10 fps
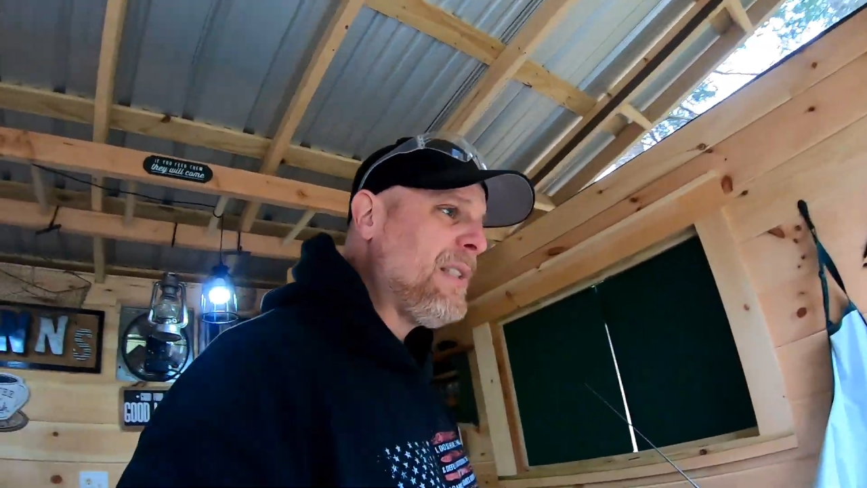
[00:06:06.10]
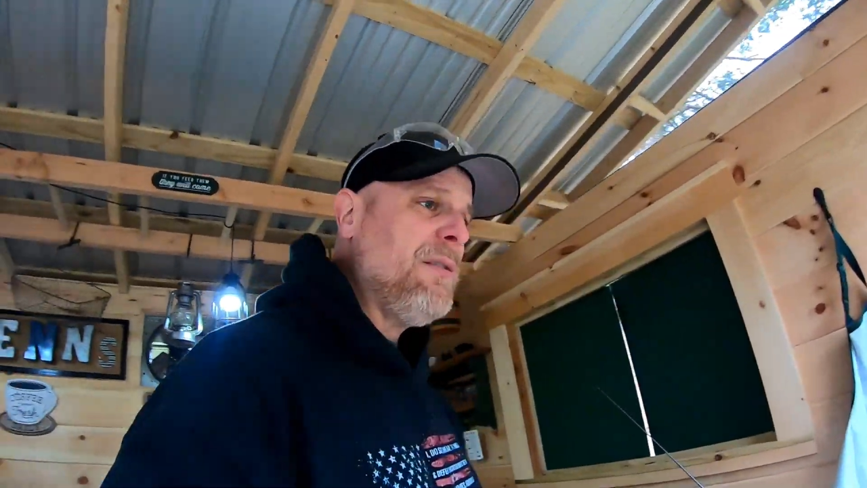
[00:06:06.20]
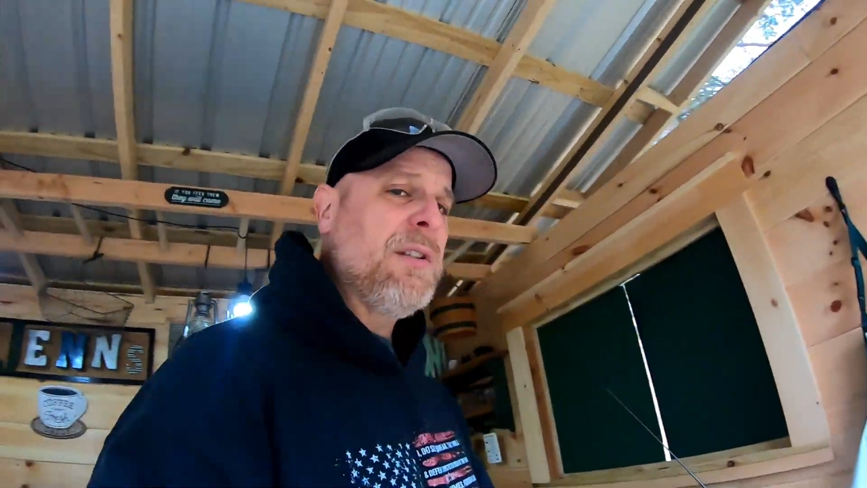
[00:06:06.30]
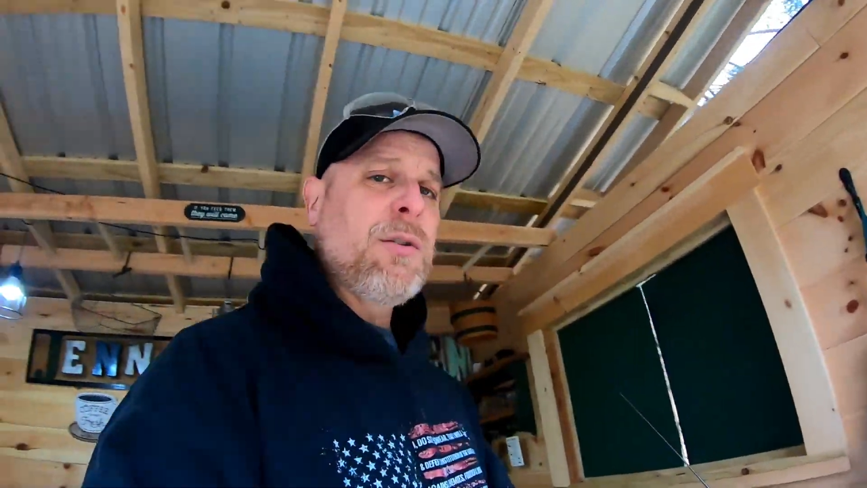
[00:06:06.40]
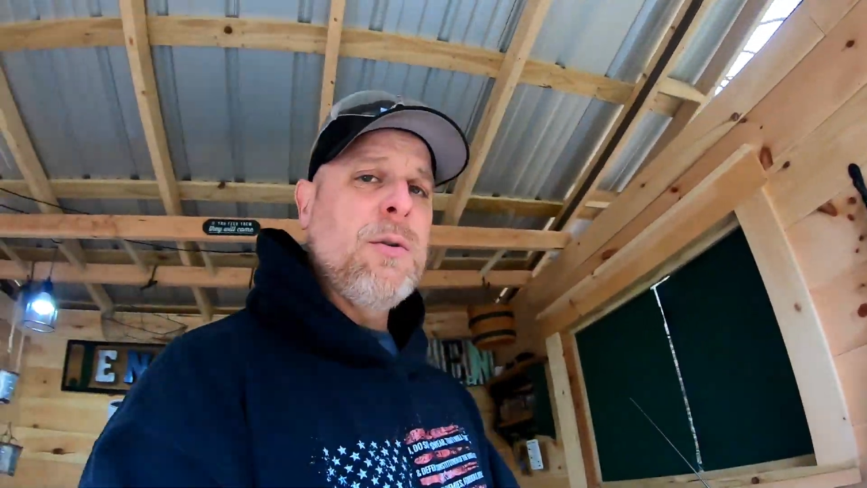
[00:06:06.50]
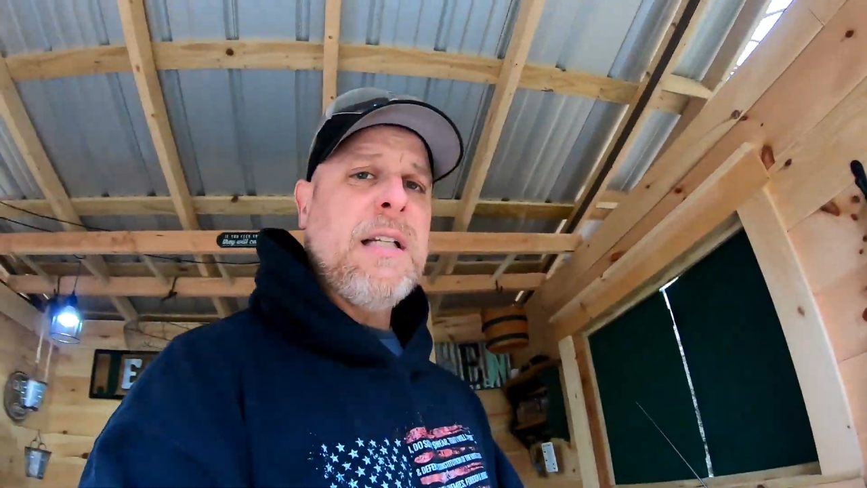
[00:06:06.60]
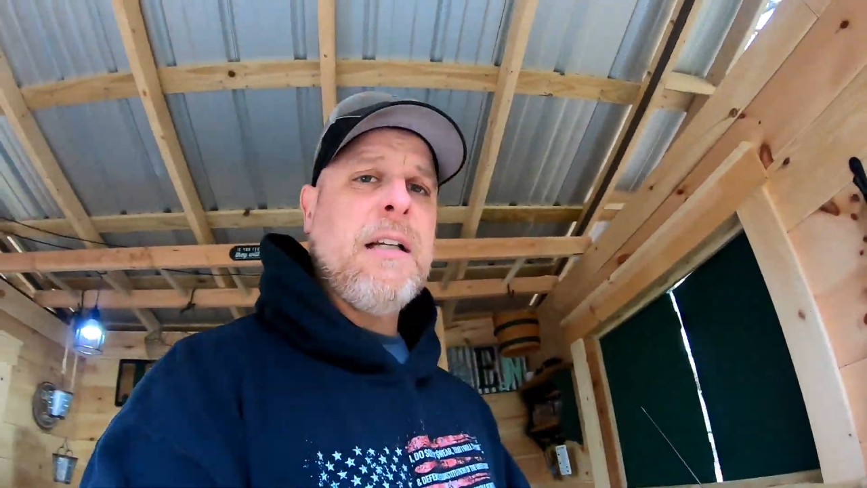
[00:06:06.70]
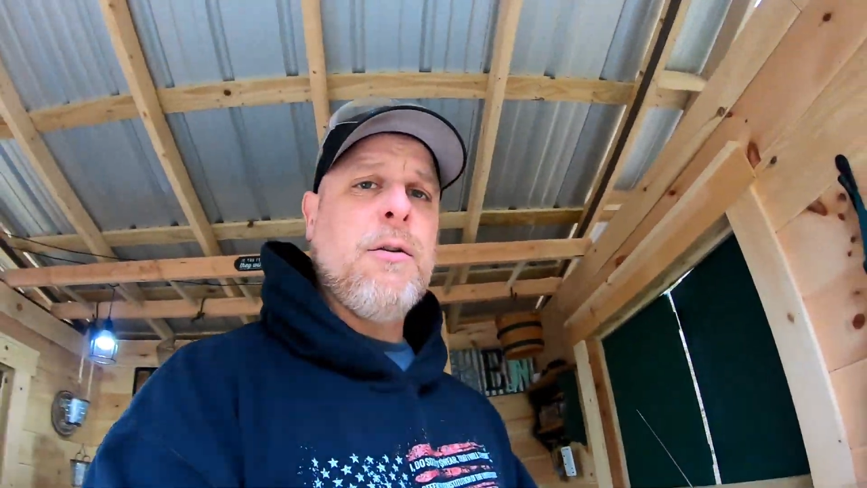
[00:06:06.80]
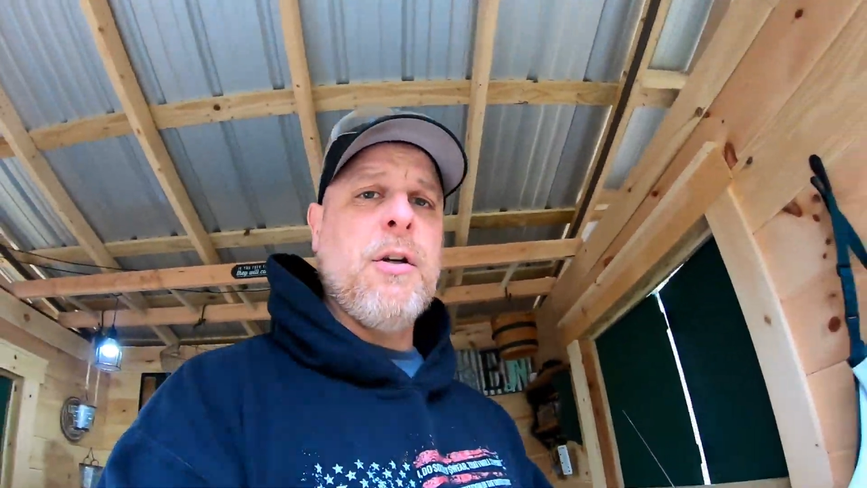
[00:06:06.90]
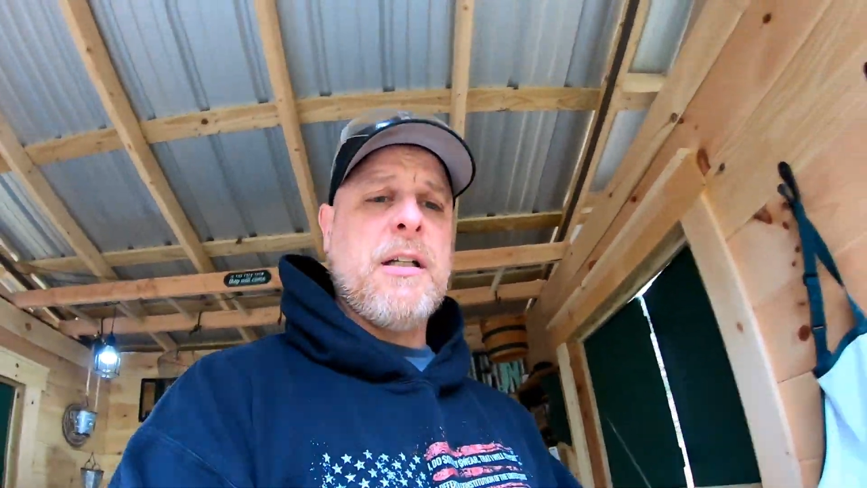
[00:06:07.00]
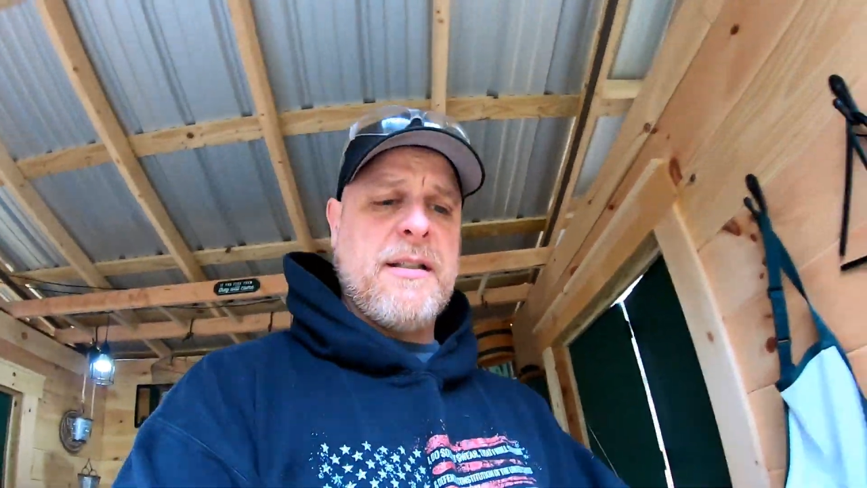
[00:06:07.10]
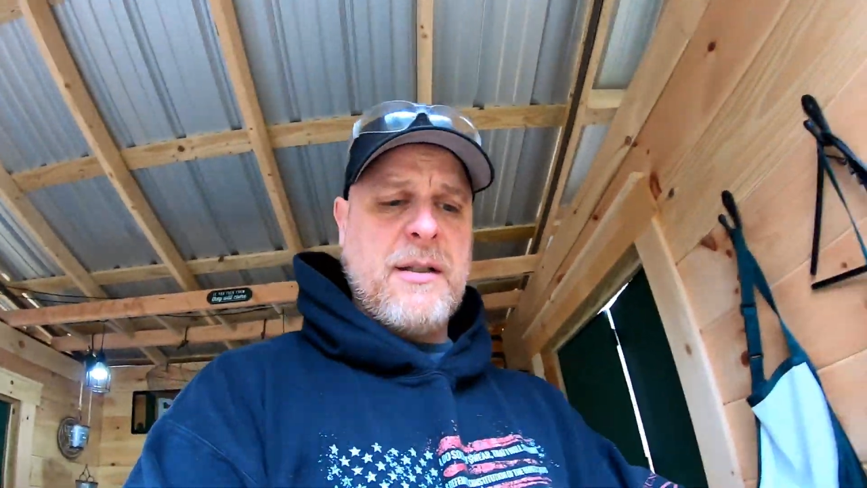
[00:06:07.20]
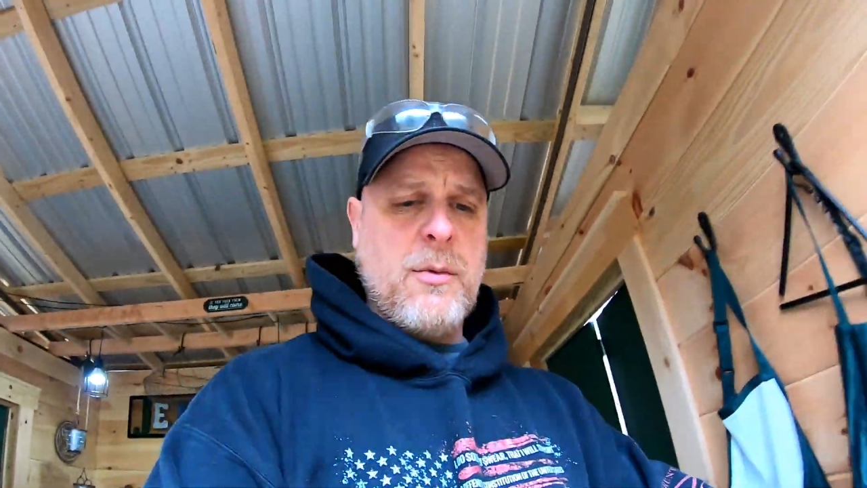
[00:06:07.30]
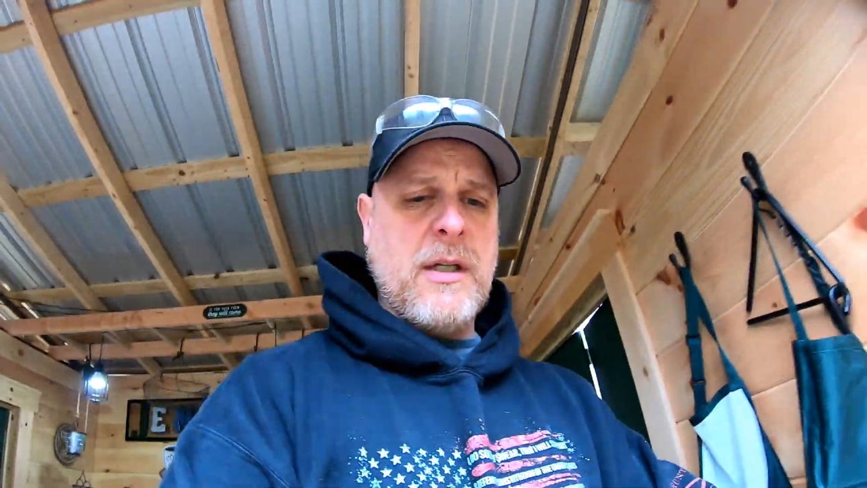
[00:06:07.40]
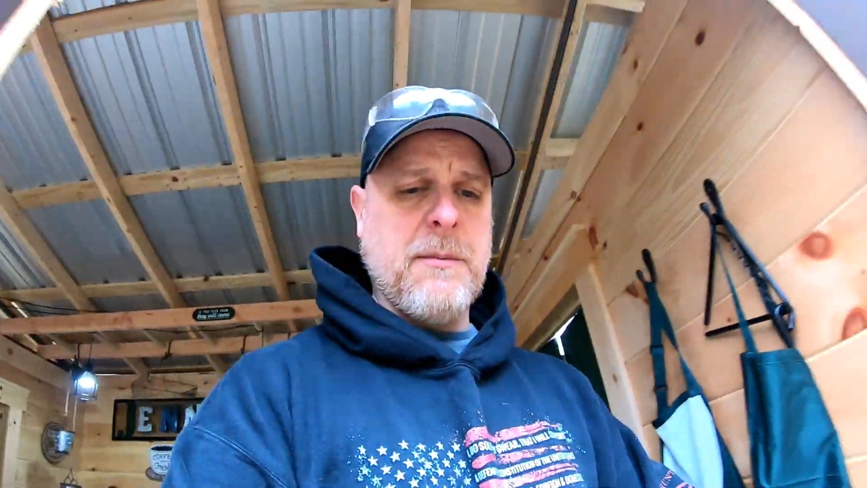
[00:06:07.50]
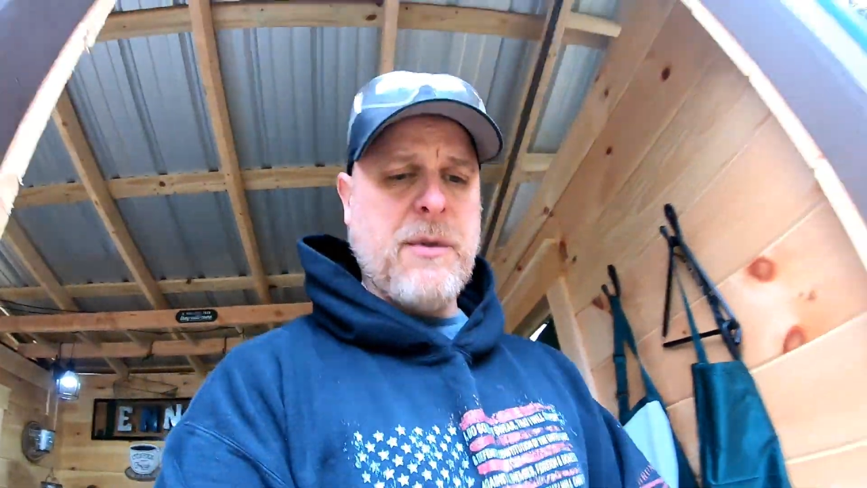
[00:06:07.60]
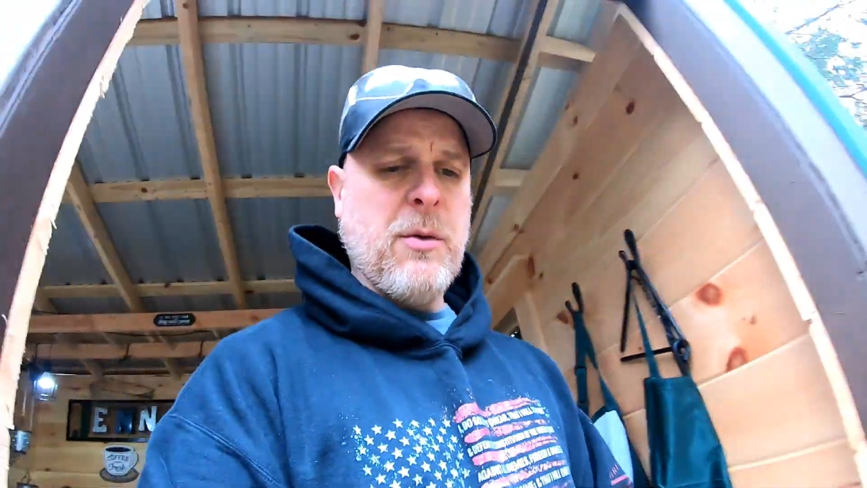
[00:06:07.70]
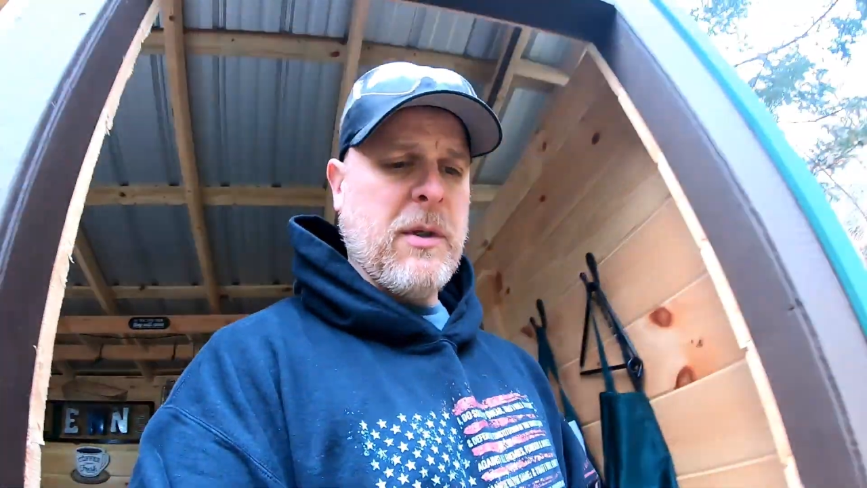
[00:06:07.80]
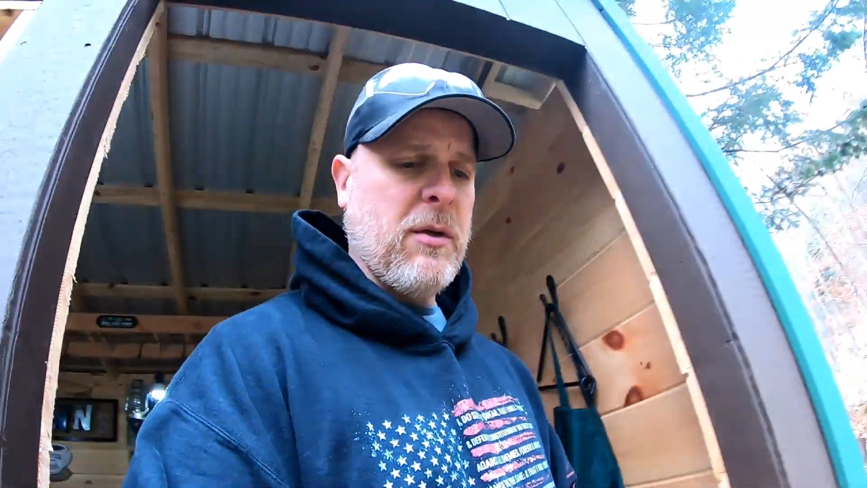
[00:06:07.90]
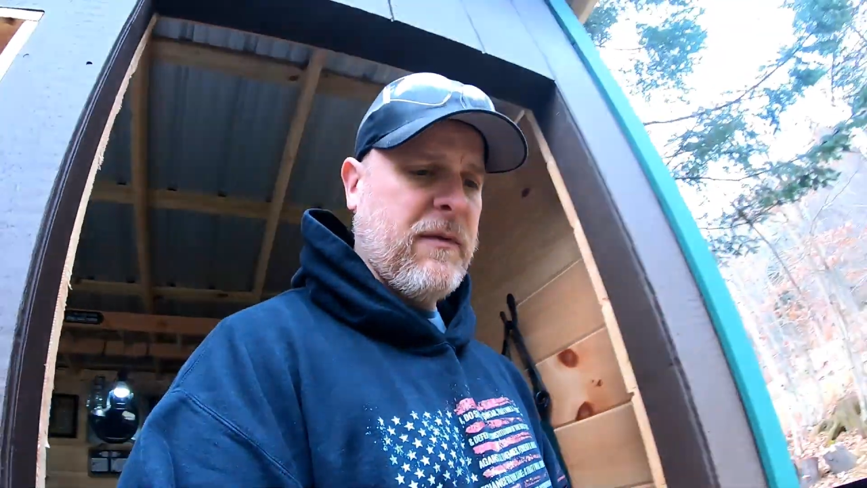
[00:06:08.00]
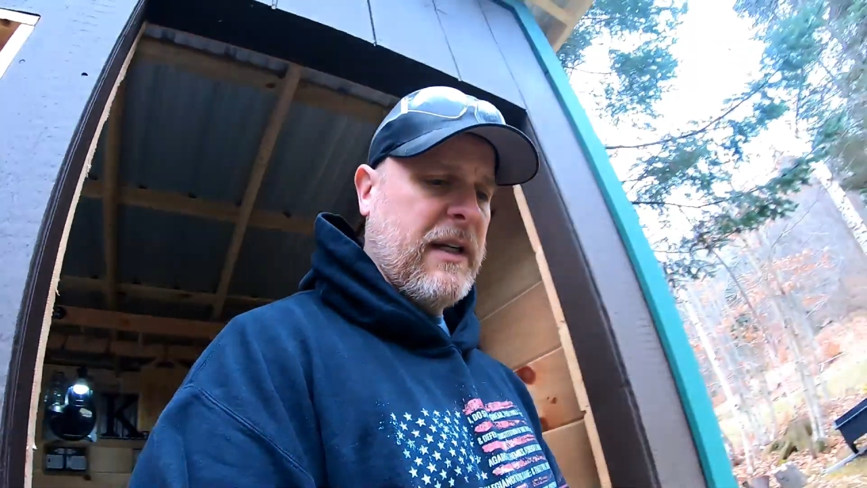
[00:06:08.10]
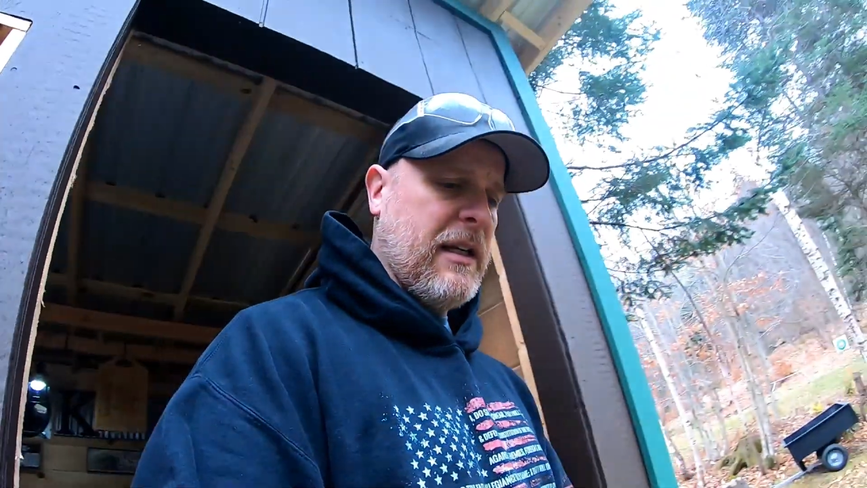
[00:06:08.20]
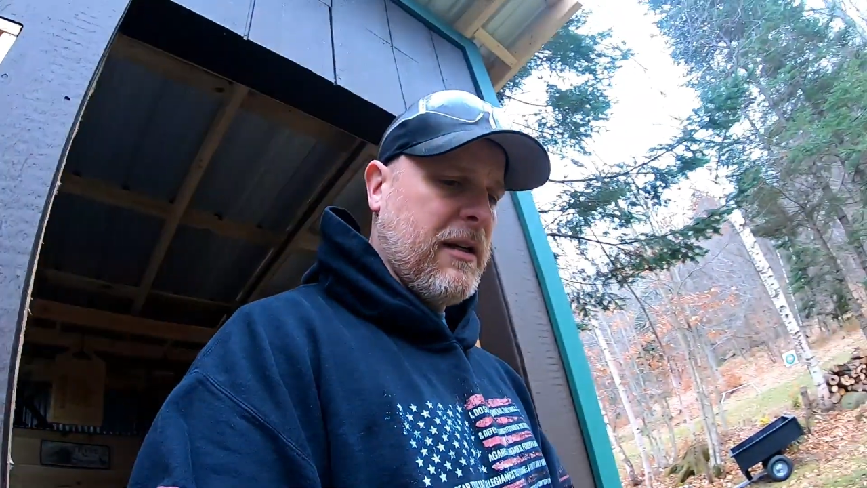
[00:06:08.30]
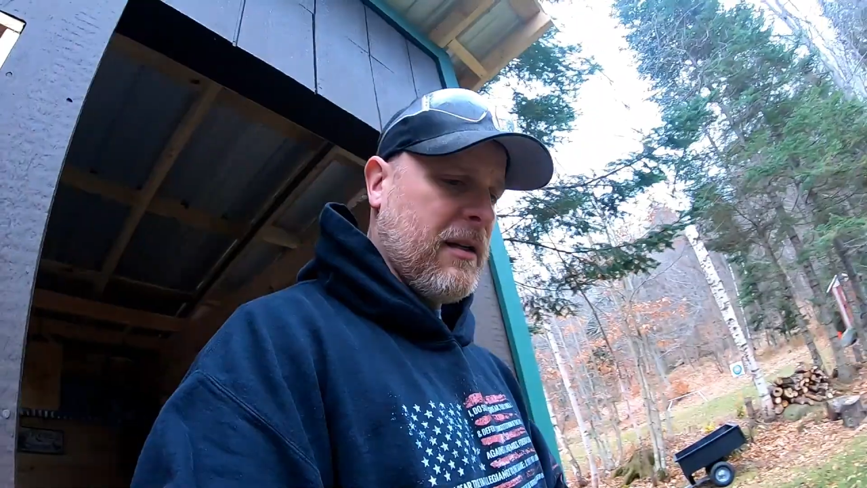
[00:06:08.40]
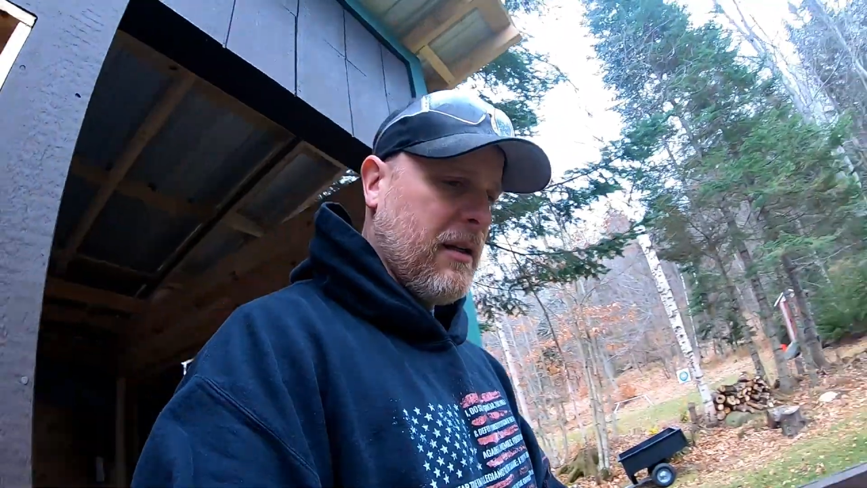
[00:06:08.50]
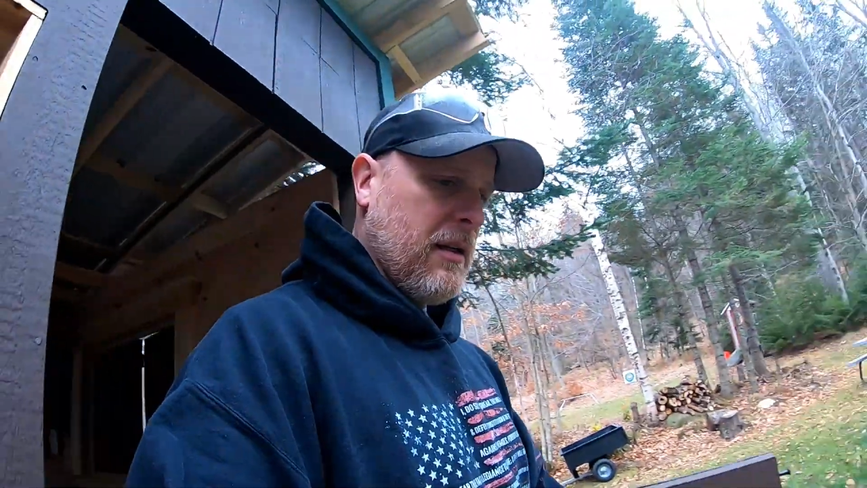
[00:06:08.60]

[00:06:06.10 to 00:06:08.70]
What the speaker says: Let's go take a look and see what I'm doing over here.